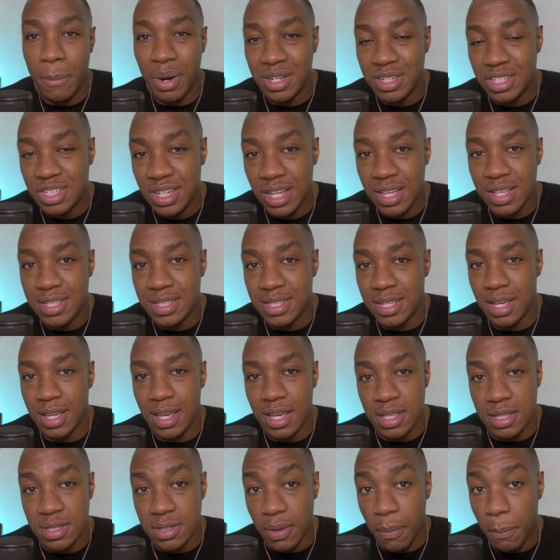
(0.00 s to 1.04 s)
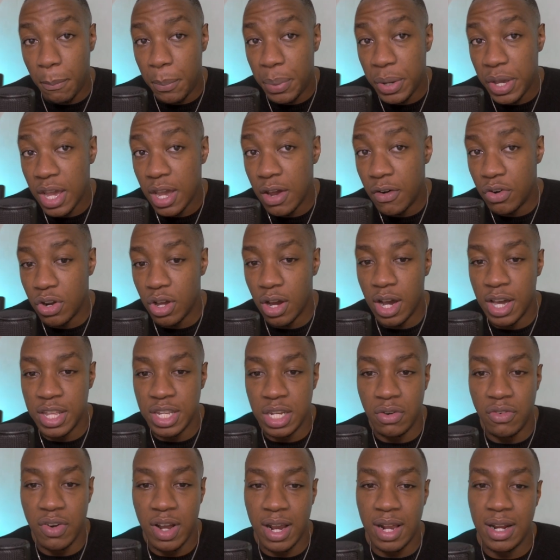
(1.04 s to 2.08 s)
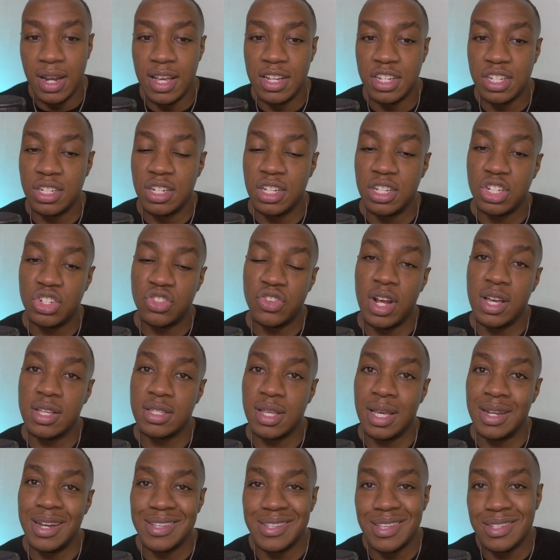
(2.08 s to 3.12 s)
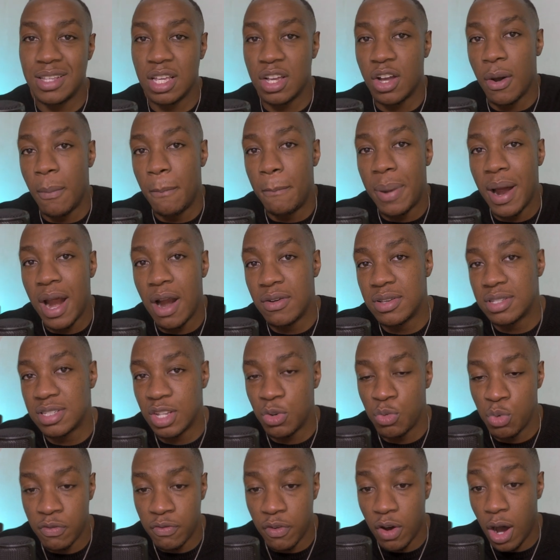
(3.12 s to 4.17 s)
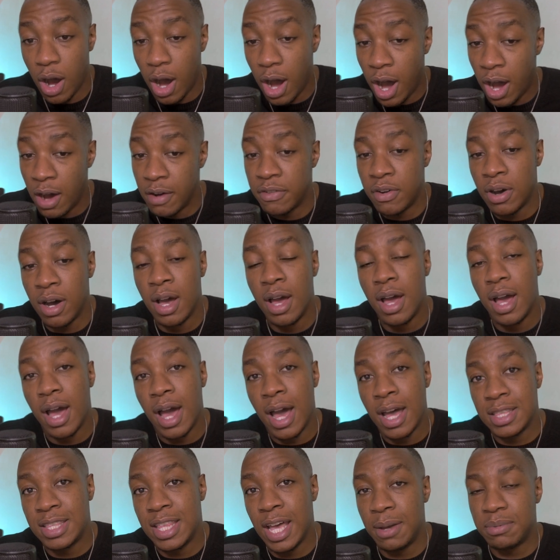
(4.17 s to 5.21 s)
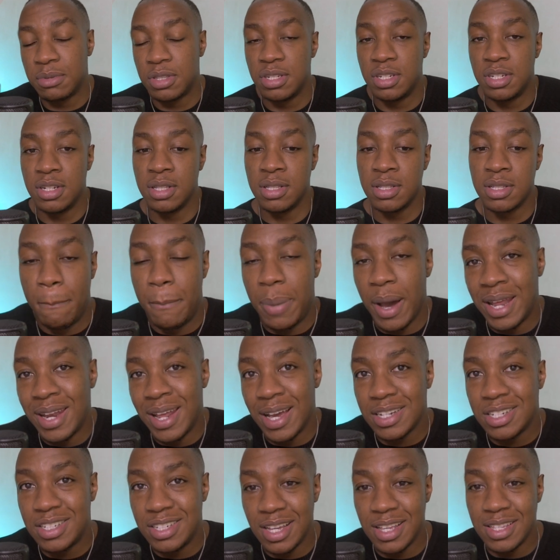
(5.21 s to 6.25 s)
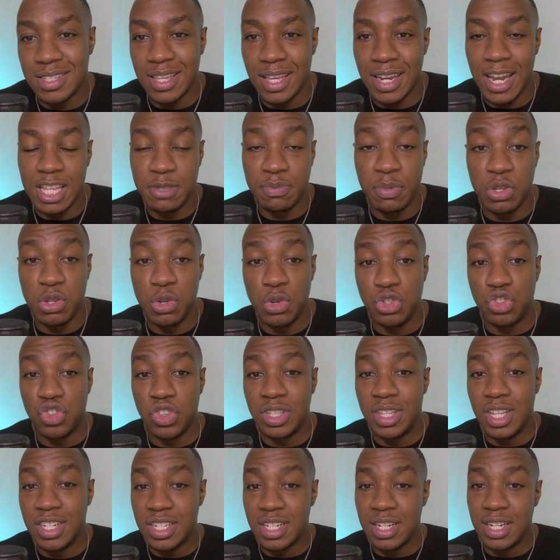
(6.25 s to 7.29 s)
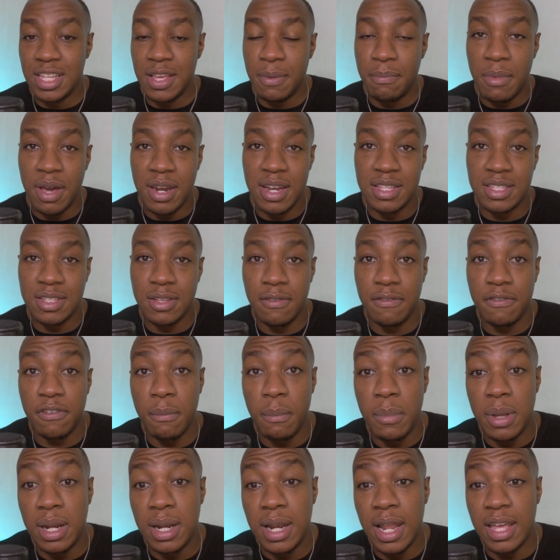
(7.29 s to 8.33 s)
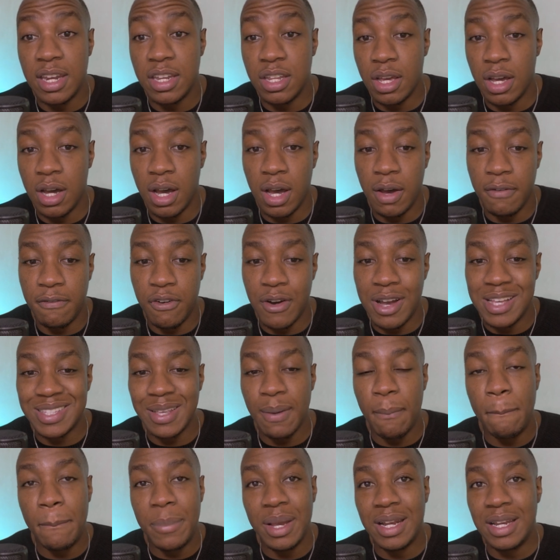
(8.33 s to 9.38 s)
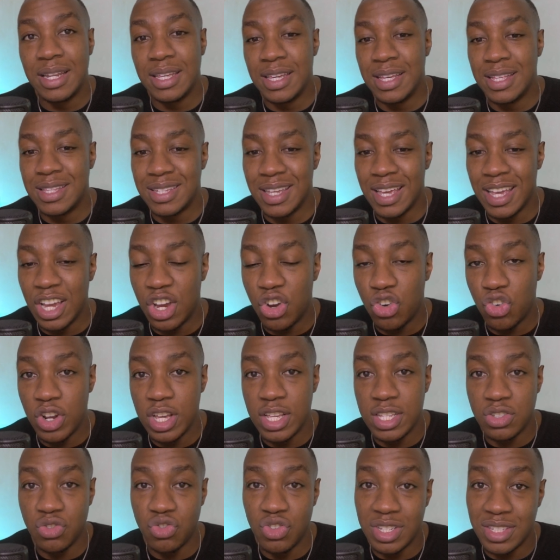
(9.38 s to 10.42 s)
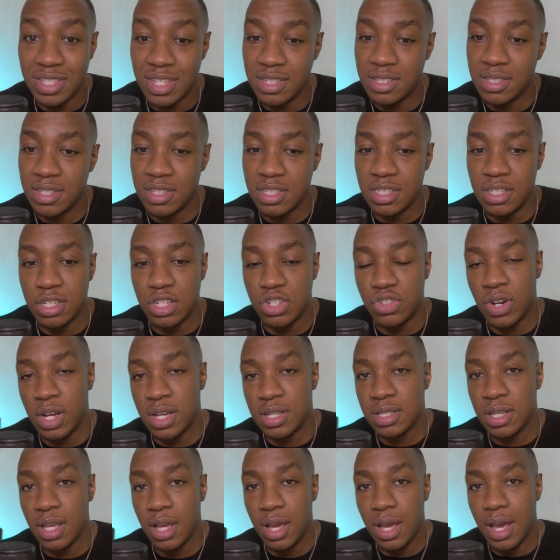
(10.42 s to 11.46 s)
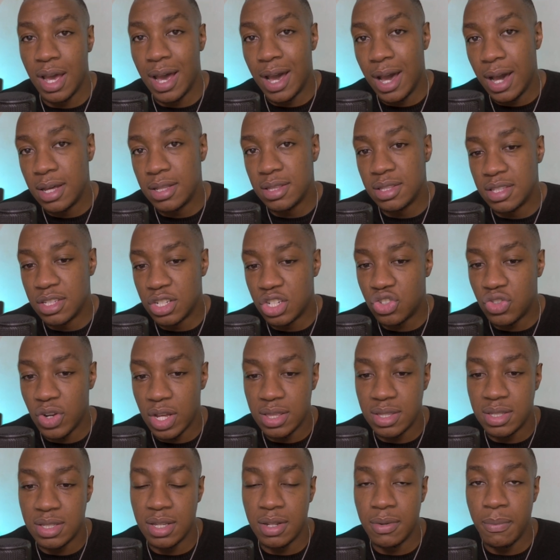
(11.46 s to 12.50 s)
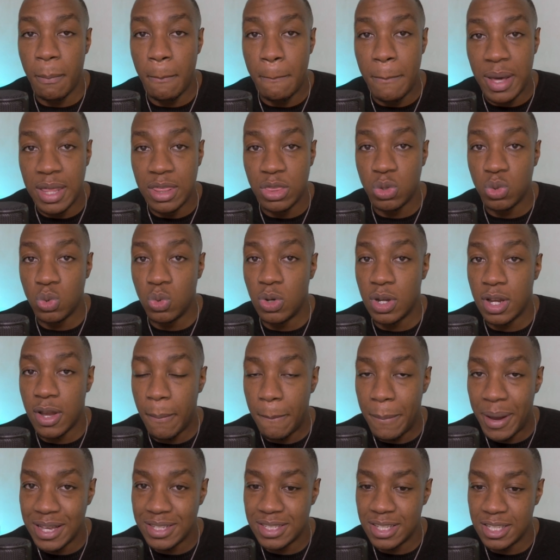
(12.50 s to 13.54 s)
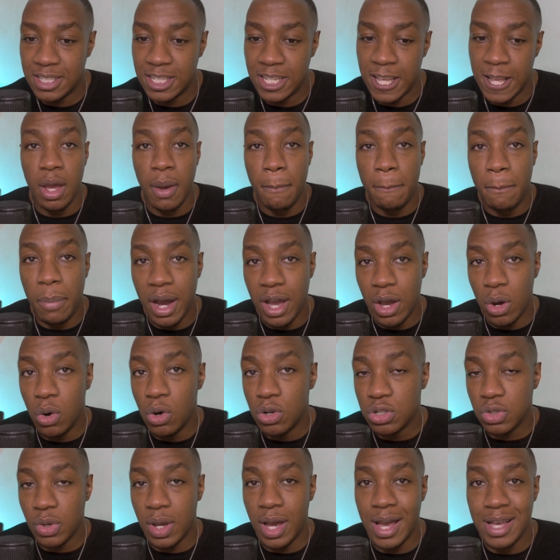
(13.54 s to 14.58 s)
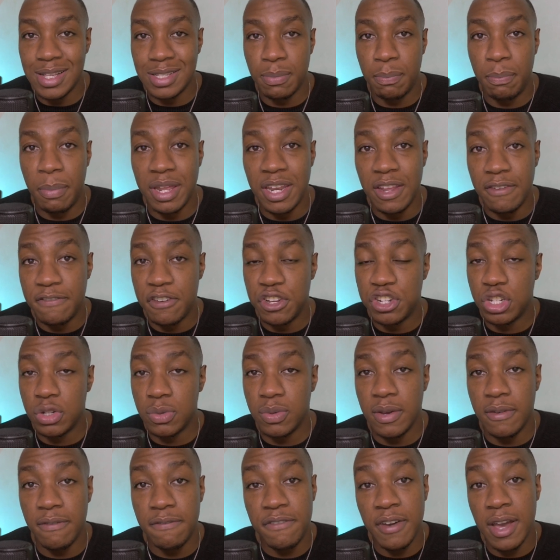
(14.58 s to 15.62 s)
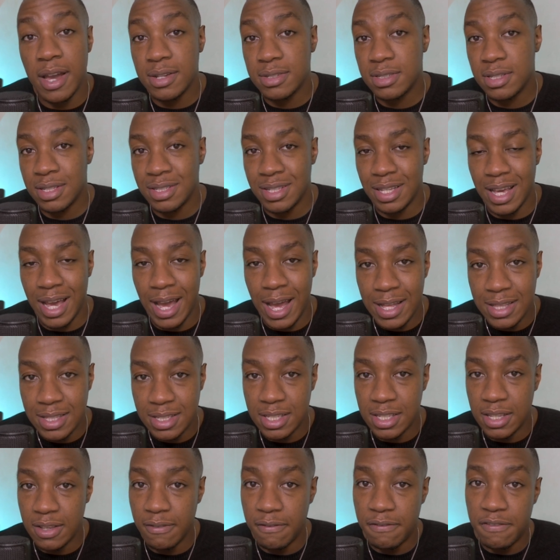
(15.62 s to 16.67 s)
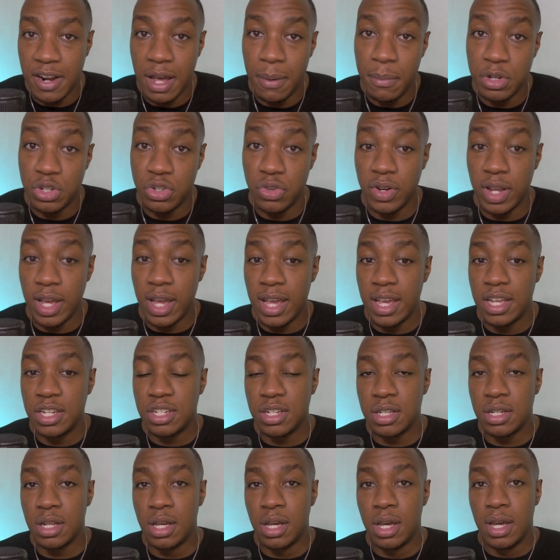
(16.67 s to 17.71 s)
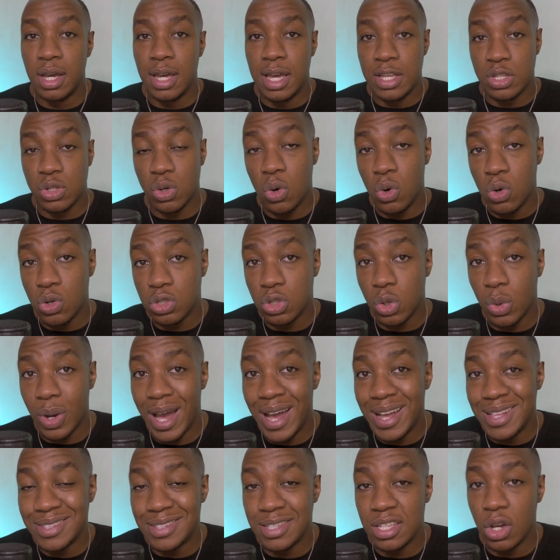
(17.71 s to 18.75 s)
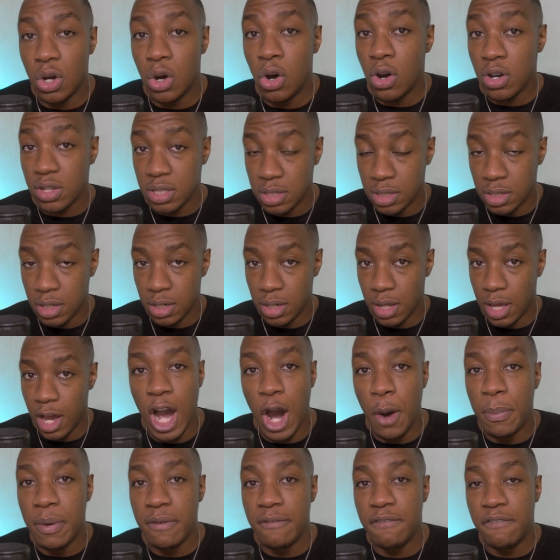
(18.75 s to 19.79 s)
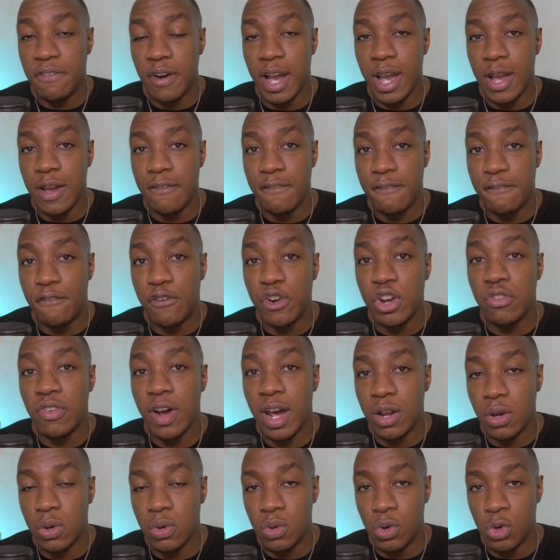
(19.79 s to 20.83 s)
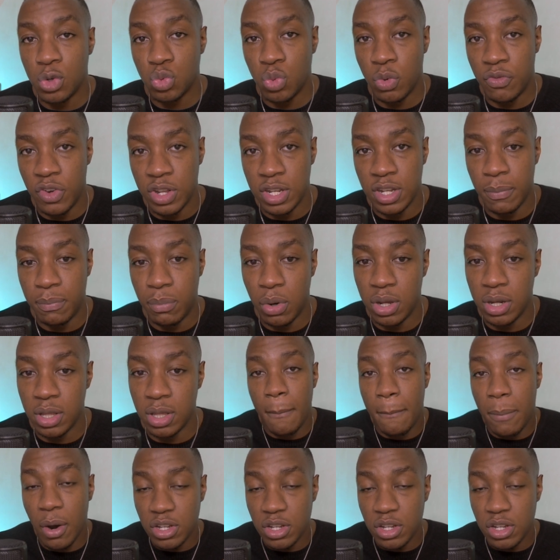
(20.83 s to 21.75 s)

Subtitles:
But ginseng is superior in the regulation of stress, and this is in comparison with other adaptogens. Panax ginseng has been used traditionally in medicine for millennia for its ability to increase resistance to stress and strengthen mental capacity. But it also has beneficial effects as an anti-inflammatory agent. It's also antioxidant, helping fight free radicals within the body.